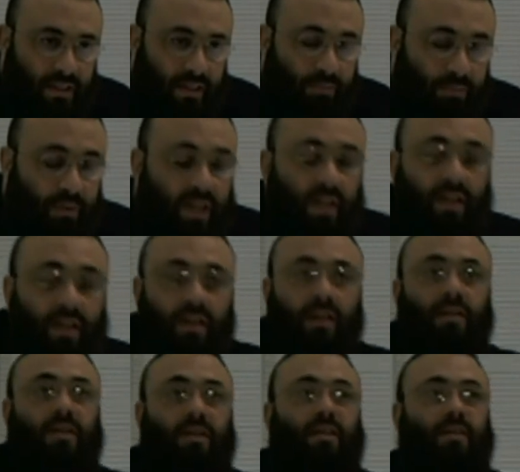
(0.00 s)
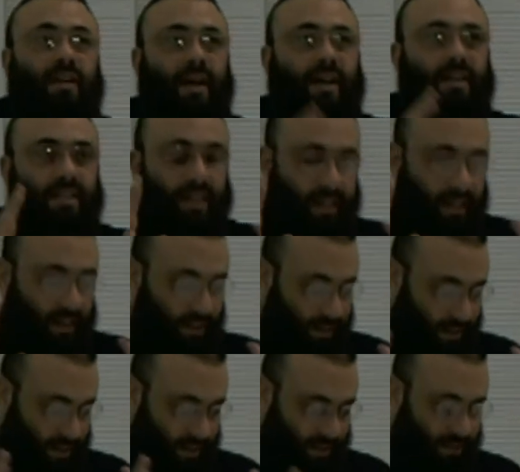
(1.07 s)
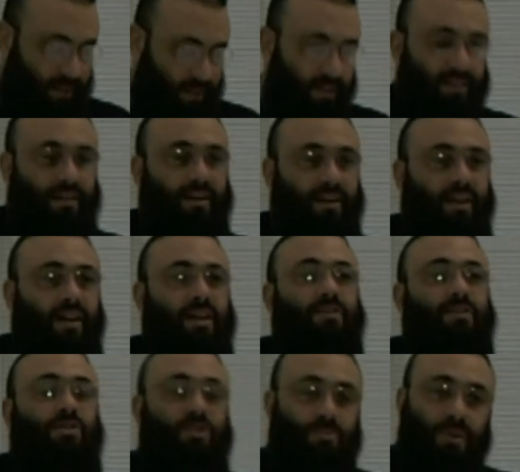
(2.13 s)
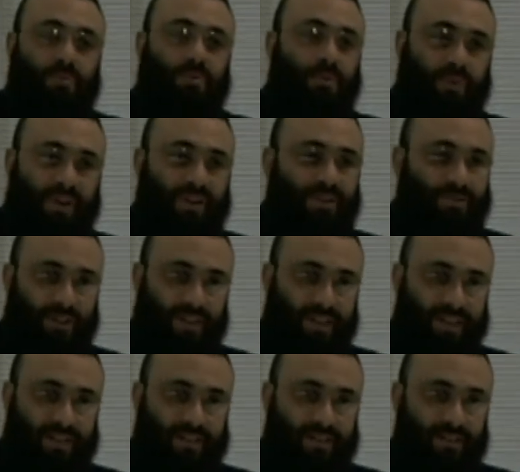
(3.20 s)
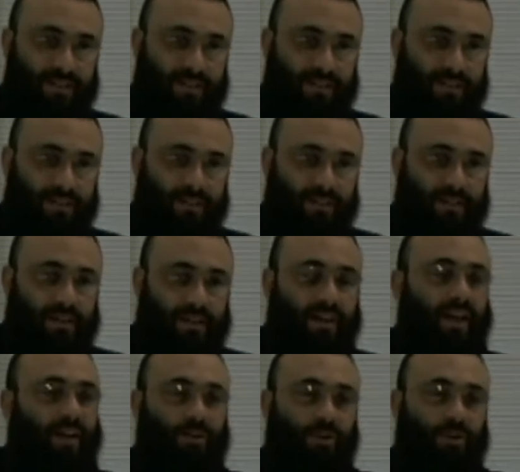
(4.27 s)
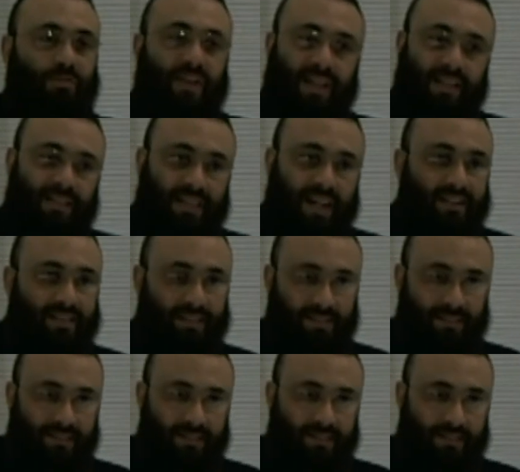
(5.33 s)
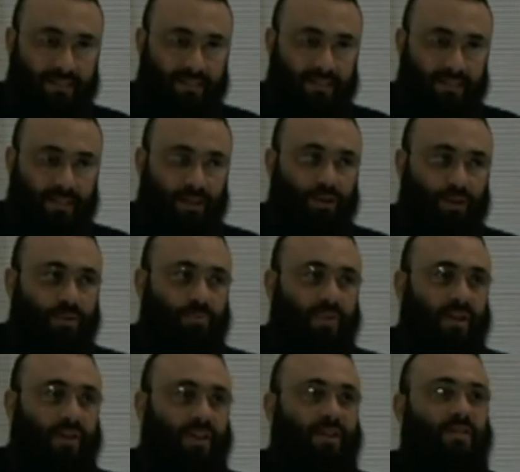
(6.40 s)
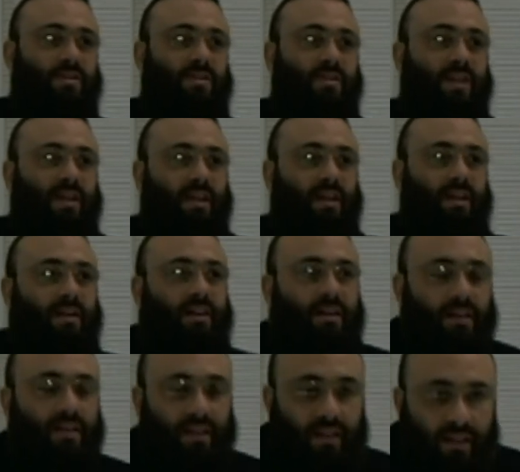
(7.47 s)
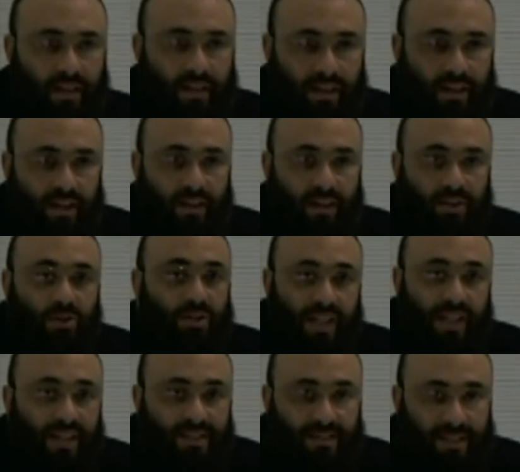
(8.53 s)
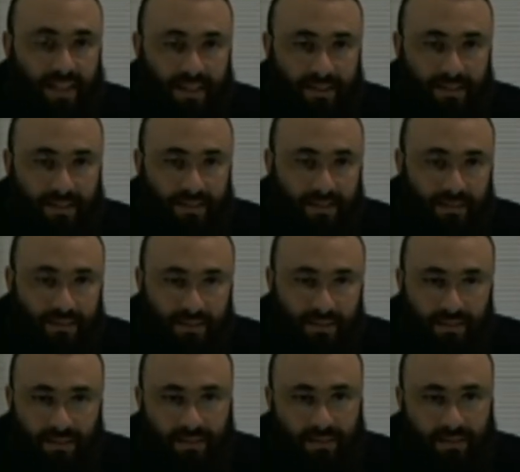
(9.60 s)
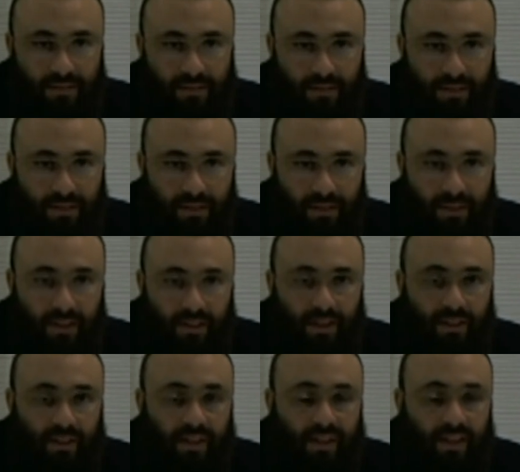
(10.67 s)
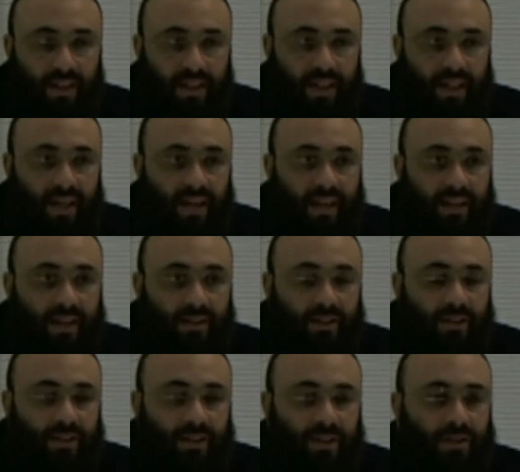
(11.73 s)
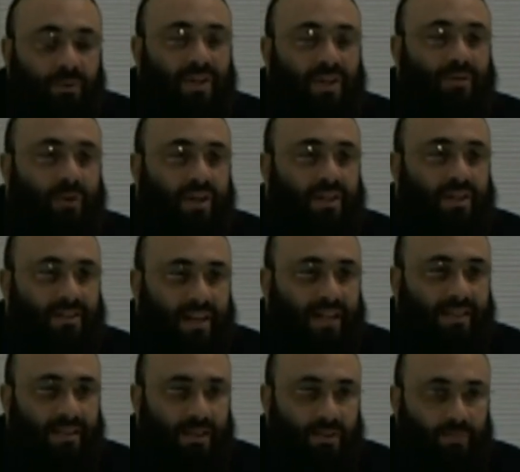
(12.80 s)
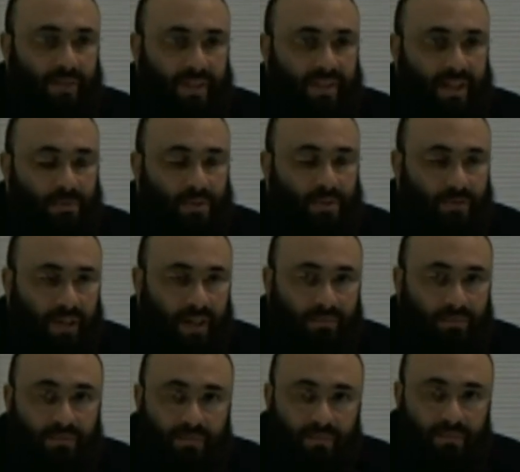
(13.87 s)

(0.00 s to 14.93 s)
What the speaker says: limb. The idea here is just be prepared for this. Don't feel entitled, because you're not entitled. You know where entitlement comes from?